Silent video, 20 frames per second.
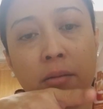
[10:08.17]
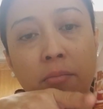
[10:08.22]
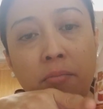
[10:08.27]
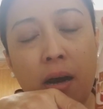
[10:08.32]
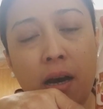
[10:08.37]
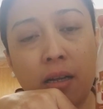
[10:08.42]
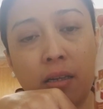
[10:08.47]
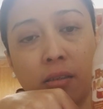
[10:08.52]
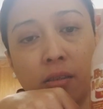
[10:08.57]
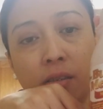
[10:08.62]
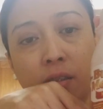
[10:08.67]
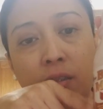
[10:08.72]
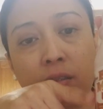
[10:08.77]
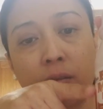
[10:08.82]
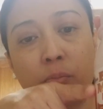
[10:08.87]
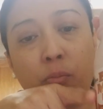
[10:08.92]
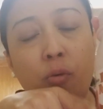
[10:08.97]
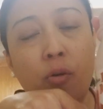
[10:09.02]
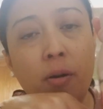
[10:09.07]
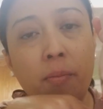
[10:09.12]
bottles
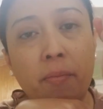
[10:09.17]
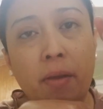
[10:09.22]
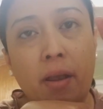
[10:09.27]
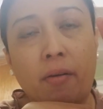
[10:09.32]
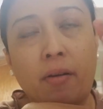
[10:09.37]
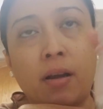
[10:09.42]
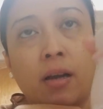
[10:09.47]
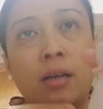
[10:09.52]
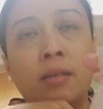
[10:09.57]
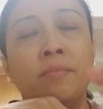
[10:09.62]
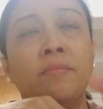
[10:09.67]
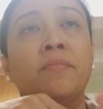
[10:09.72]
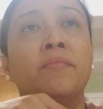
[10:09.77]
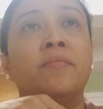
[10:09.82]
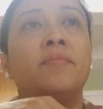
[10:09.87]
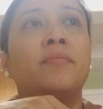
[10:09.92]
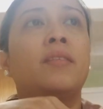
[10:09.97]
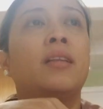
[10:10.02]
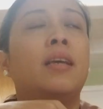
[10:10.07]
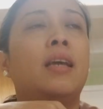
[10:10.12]
of Buah Merah,
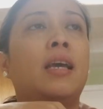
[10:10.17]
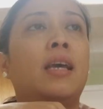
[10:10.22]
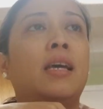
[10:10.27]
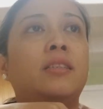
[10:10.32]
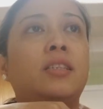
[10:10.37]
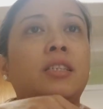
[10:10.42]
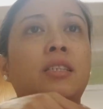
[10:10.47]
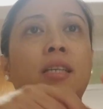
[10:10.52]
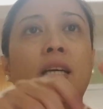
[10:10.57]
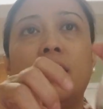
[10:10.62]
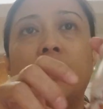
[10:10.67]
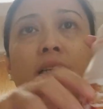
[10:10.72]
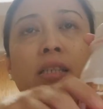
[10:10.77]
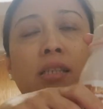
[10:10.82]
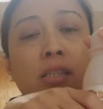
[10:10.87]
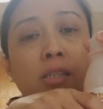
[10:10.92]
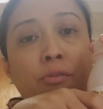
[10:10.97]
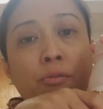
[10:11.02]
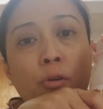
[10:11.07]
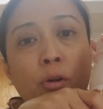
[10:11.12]
and she said,
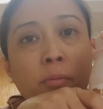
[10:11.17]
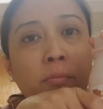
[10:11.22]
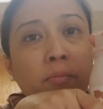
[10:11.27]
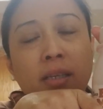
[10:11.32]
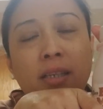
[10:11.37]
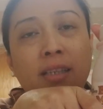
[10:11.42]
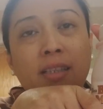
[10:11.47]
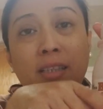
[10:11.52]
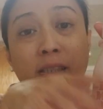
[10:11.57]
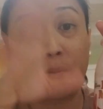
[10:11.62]
this is for me.